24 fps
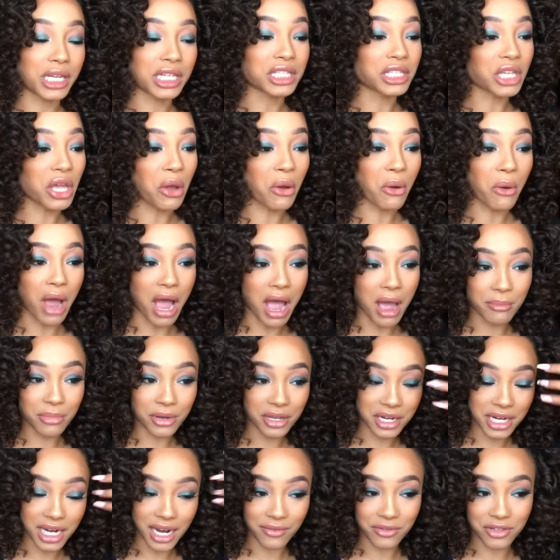so I'm
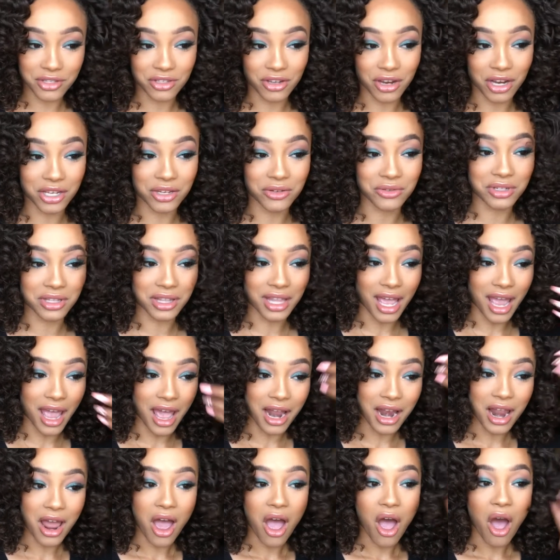gonna have to start using
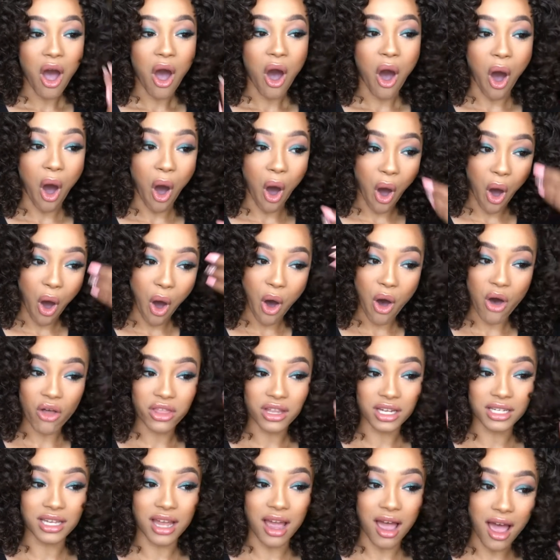that all
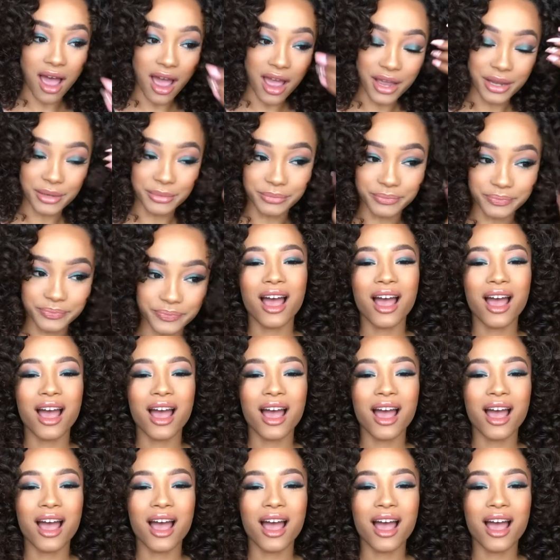the time.